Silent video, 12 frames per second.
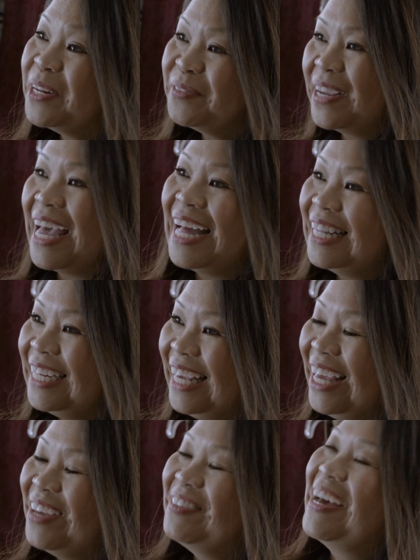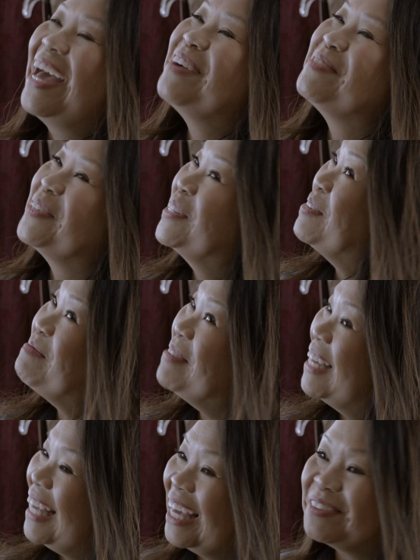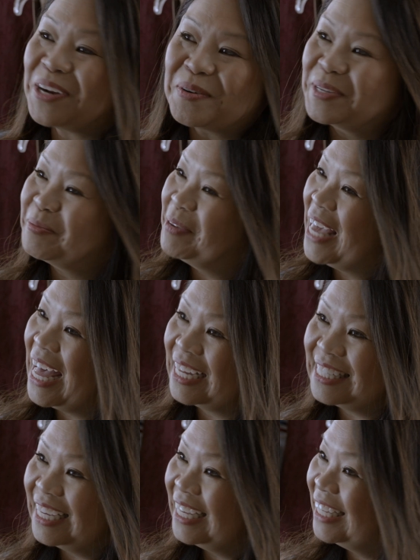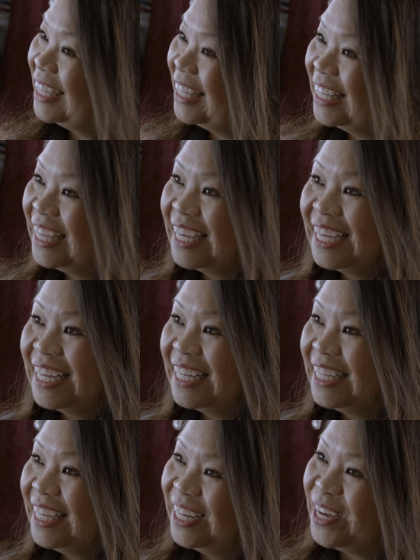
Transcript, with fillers: in reality, if I were to pick, it would always be acting. But listen,